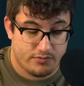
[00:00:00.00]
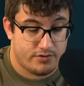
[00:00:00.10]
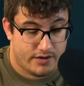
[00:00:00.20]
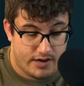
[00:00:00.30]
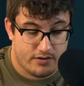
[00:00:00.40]
We've
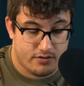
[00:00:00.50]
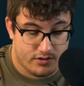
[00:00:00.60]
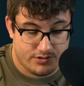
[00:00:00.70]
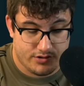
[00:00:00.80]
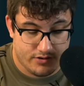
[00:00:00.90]
yeah. got to do
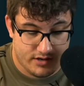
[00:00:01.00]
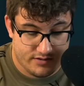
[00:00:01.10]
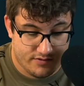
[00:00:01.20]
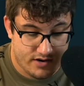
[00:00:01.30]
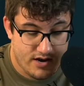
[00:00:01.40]
laundry. Okay,
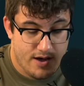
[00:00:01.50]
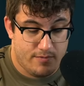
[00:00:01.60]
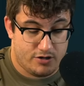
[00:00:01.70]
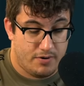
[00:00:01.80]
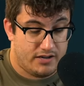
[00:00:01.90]
that's fine.
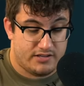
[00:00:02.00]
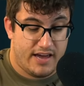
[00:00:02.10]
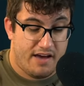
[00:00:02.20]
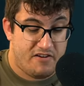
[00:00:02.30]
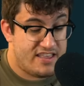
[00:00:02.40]
Metropolitan
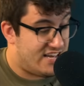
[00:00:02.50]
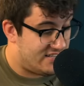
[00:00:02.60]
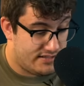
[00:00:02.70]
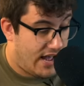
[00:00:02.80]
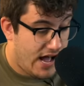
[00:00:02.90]
Cafe, that
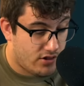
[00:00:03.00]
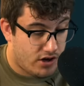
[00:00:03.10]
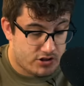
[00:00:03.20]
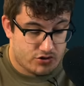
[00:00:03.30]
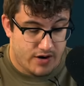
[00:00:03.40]
is not
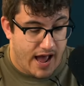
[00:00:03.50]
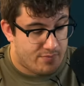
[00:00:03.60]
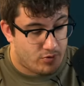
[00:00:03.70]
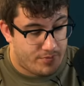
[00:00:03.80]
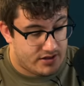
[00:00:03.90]
laundry.
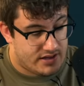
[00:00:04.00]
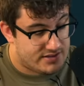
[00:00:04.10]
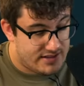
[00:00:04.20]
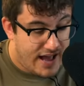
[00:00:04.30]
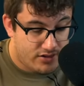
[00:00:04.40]
Apple no. Bill, that
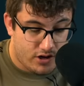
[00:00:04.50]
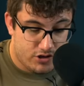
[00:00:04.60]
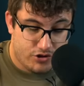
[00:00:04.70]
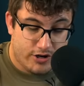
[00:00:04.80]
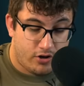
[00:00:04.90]
is not
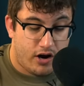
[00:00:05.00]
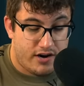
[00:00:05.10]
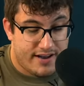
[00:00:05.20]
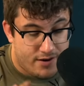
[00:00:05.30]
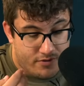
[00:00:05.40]
laundry.
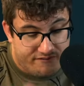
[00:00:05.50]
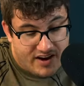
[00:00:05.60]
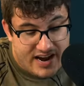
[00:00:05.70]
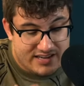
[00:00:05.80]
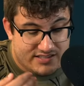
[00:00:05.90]
Klarna, again, we're
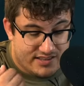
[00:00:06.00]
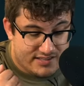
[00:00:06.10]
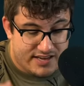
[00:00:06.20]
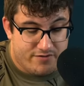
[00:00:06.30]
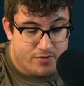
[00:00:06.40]
financing
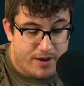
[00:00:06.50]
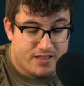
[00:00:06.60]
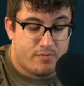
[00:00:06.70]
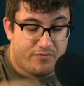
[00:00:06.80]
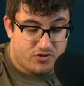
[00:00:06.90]
things and having to pay
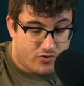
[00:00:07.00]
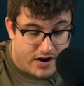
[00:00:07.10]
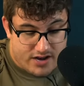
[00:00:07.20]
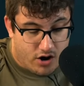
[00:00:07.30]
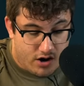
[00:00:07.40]
them off with a
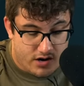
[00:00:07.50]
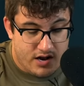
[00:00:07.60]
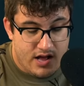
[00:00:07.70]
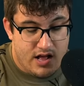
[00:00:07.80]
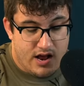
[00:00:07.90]
credit card.
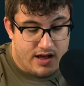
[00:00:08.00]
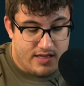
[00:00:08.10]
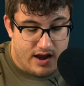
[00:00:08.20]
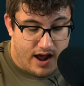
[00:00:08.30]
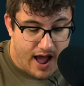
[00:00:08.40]
And
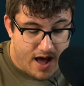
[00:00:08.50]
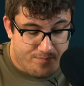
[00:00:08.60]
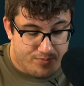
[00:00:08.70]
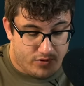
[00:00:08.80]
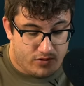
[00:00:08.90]
then
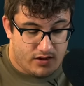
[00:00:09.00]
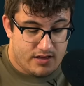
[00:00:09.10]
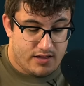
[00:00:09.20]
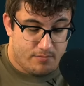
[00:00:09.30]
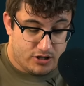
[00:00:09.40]
Apple,
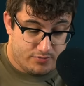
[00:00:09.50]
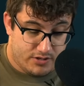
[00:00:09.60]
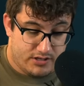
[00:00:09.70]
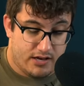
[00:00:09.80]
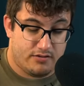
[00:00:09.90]
and then
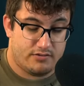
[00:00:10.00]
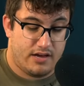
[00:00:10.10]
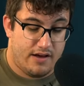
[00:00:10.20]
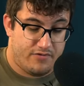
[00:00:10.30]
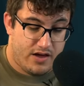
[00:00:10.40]
Metropolitan
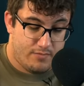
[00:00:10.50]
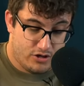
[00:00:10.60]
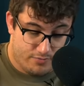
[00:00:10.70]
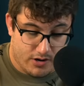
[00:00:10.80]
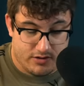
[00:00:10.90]
Cafe,
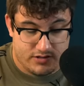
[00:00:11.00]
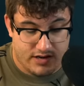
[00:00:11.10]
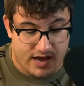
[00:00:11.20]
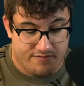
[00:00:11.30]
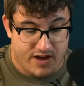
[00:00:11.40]
Metropolitan
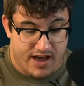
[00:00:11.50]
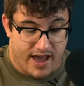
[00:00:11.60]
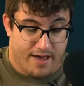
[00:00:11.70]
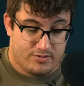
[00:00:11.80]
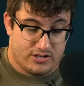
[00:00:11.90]
Cafe,
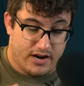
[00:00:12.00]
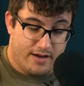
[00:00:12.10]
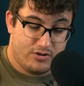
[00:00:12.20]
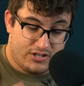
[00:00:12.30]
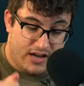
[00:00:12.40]
Amazon,
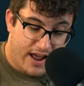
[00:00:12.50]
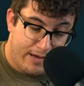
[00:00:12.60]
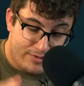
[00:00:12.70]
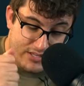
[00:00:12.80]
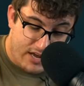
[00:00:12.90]
Amazon,
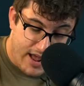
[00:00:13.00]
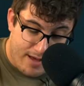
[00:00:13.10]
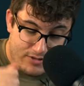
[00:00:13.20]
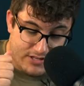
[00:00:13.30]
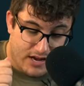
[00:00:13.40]
Amazon,
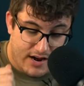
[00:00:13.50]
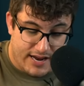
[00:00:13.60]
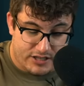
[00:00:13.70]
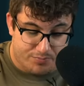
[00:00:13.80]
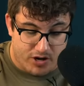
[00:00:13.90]
Amazon,
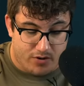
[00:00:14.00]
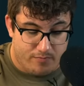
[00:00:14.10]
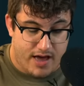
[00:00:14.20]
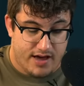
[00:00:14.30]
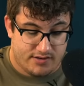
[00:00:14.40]
H B O
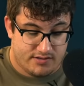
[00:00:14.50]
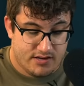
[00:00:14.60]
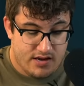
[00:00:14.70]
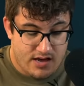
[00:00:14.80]
Max,